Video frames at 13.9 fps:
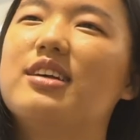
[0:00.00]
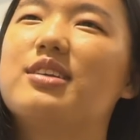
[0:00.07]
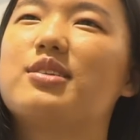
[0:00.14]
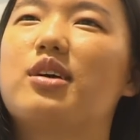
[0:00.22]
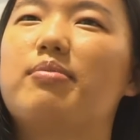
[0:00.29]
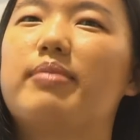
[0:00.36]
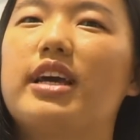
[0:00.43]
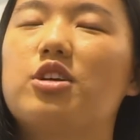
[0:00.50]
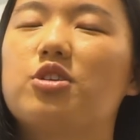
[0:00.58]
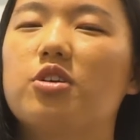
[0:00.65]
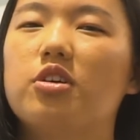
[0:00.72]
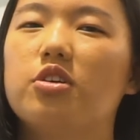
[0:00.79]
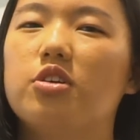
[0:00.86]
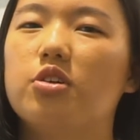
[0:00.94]
So make
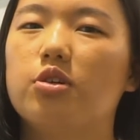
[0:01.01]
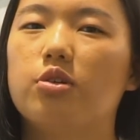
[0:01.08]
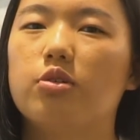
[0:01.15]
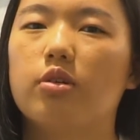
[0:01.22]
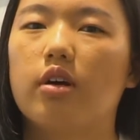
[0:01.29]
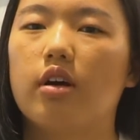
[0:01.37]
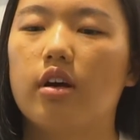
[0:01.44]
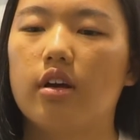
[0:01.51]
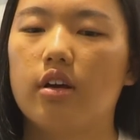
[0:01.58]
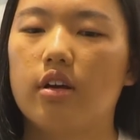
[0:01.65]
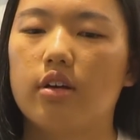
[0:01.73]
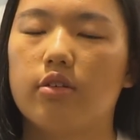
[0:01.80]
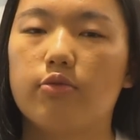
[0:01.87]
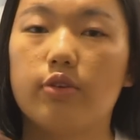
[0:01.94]
sure you
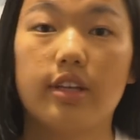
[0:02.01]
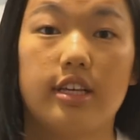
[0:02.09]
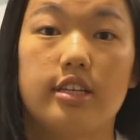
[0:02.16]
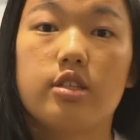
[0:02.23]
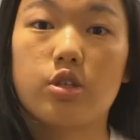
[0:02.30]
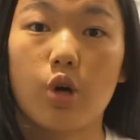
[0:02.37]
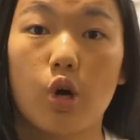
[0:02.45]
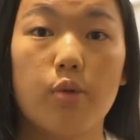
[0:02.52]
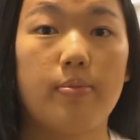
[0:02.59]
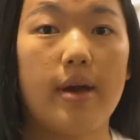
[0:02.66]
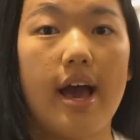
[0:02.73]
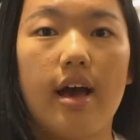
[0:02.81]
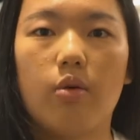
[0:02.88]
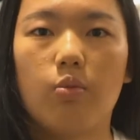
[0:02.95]
really scope
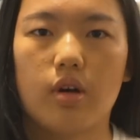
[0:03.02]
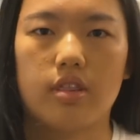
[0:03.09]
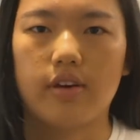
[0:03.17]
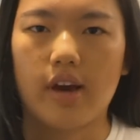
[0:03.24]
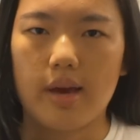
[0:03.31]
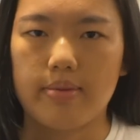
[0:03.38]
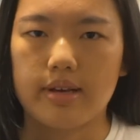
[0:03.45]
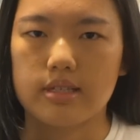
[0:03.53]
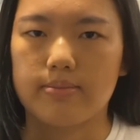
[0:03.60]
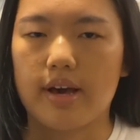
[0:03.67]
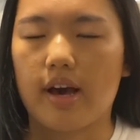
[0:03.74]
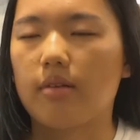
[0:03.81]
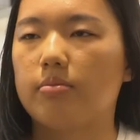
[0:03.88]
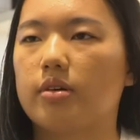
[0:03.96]
out what the IB is
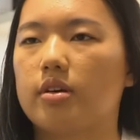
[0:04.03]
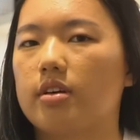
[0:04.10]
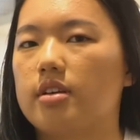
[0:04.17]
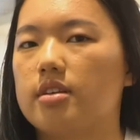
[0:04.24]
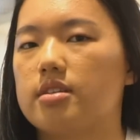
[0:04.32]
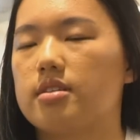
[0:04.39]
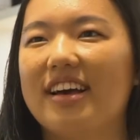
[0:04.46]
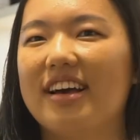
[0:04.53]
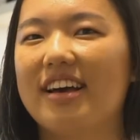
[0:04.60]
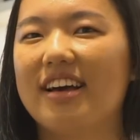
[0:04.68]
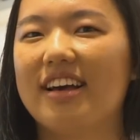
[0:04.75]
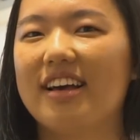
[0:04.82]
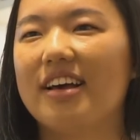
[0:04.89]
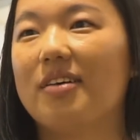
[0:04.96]
about, because
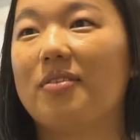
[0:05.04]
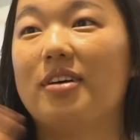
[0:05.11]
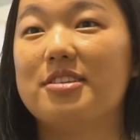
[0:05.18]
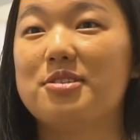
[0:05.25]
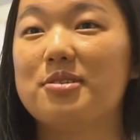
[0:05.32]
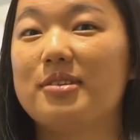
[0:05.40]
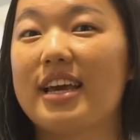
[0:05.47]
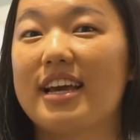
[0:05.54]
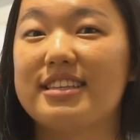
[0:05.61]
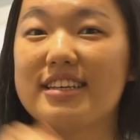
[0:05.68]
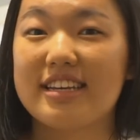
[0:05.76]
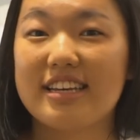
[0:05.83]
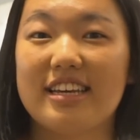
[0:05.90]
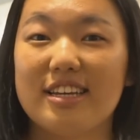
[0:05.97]
once you
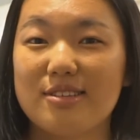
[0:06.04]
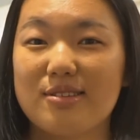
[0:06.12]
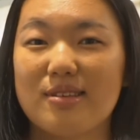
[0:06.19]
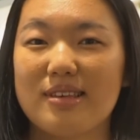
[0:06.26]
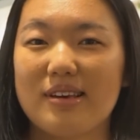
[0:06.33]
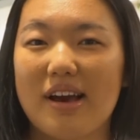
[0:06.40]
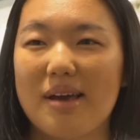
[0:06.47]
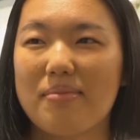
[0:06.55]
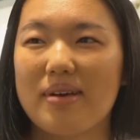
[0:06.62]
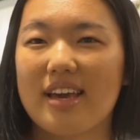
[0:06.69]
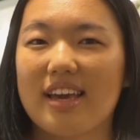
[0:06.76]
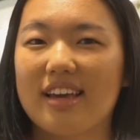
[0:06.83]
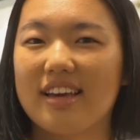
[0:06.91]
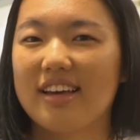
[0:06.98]
get into the
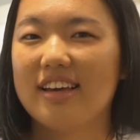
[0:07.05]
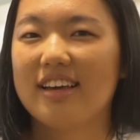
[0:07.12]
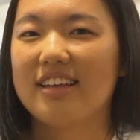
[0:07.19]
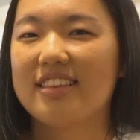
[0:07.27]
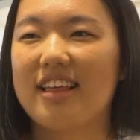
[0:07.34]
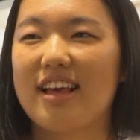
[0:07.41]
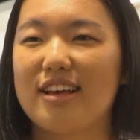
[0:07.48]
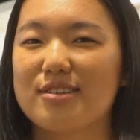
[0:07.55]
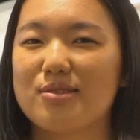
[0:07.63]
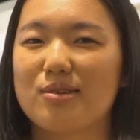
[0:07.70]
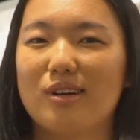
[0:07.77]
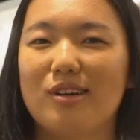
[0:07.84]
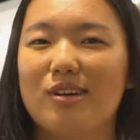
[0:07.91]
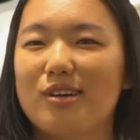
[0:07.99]
IB, there's
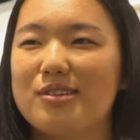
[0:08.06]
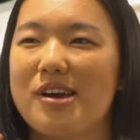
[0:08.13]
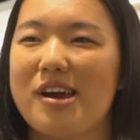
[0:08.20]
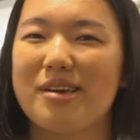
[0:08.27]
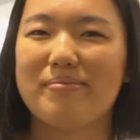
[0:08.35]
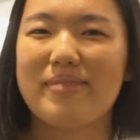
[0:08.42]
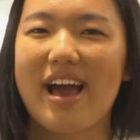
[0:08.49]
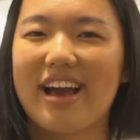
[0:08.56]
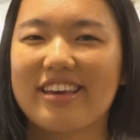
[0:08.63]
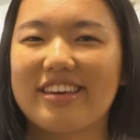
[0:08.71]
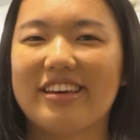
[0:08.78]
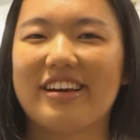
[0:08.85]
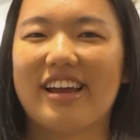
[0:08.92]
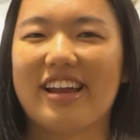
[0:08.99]
sort of no turning
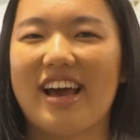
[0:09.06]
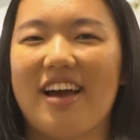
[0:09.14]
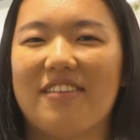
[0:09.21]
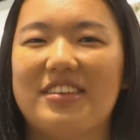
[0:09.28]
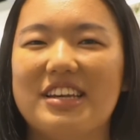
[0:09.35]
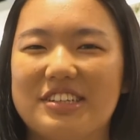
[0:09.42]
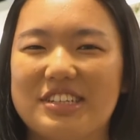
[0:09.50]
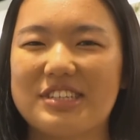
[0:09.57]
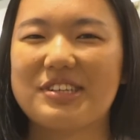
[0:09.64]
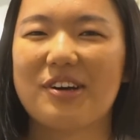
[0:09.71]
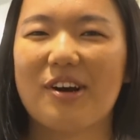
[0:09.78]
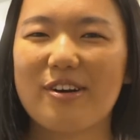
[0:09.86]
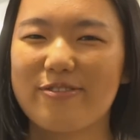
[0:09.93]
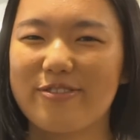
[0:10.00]
back. You kind of have to just
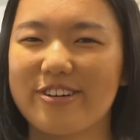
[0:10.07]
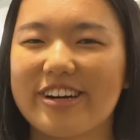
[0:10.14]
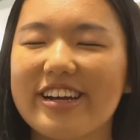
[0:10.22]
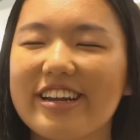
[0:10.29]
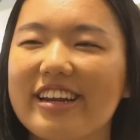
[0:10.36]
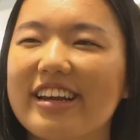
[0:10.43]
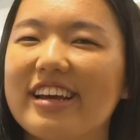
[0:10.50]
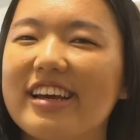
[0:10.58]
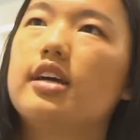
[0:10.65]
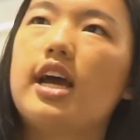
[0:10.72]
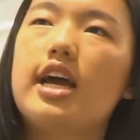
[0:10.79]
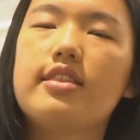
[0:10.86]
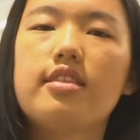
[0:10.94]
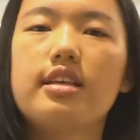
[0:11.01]
go for it.
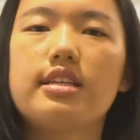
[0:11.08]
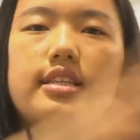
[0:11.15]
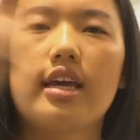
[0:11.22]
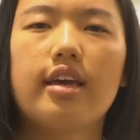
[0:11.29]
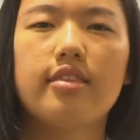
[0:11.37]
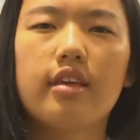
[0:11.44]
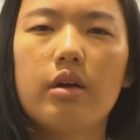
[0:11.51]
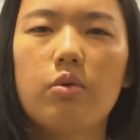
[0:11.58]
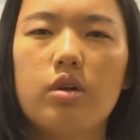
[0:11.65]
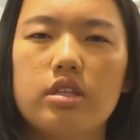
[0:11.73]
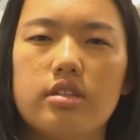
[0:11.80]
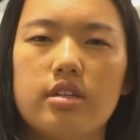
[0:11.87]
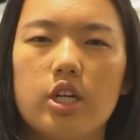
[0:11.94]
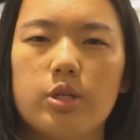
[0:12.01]
And then the second thing I
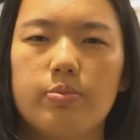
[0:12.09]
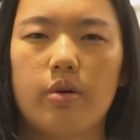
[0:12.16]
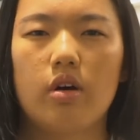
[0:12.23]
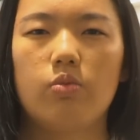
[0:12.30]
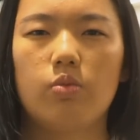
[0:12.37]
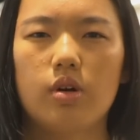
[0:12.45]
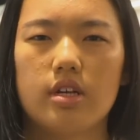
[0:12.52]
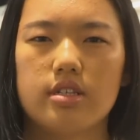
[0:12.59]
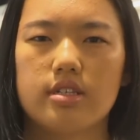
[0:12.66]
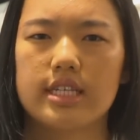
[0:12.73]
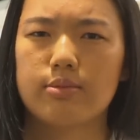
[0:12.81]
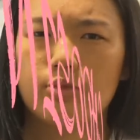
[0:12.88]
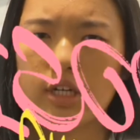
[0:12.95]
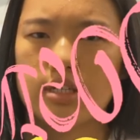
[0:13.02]
wanted to touch upon was
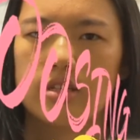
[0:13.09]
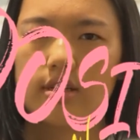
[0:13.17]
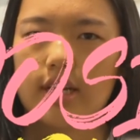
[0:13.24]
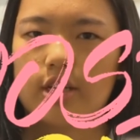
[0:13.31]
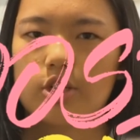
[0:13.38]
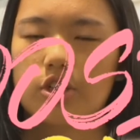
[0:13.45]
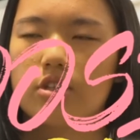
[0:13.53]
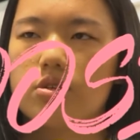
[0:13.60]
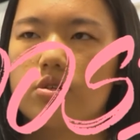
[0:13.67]
subject selection.